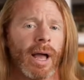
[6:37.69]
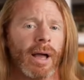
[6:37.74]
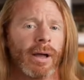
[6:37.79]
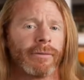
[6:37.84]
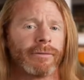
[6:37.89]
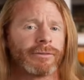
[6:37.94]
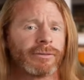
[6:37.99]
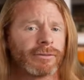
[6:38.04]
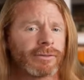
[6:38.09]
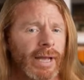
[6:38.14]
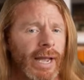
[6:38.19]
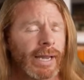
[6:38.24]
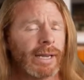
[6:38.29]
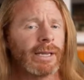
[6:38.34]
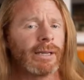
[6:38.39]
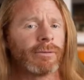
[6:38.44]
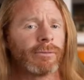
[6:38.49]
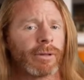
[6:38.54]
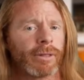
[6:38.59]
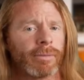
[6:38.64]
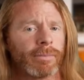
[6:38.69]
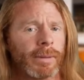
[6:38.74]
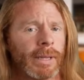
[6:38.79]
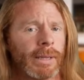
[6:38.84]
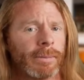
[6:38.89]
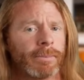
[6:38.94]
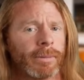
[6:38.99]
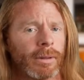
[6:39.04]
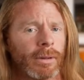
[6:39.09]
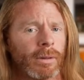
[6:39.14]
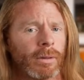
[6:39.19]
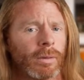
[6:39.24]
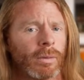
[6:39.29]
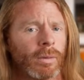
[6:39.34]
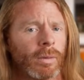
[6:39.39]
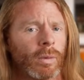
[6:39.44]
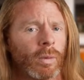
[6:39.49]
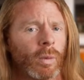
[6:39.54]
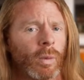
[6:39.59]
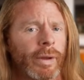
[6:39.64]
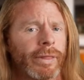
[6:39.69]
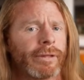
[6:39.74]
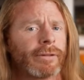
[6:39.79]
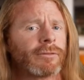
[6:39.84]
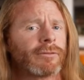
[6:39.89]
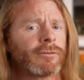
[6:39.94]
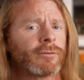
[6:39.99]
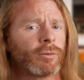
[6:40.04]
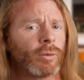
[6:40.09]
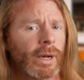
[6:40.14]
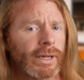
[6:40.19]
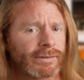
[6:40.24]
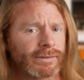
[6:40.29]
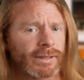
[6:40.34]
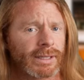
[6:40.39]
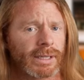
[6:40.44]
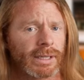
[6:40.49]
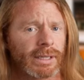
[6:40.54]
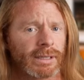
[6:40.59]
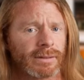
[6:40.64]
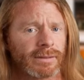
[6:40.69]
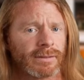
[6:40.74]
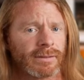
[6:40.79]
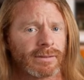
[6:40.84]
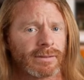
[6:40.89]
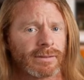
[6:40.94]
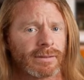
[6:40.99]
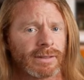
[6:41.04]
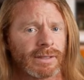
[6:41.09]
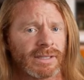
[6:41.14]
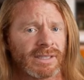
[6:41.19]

of siding with people with swastikas.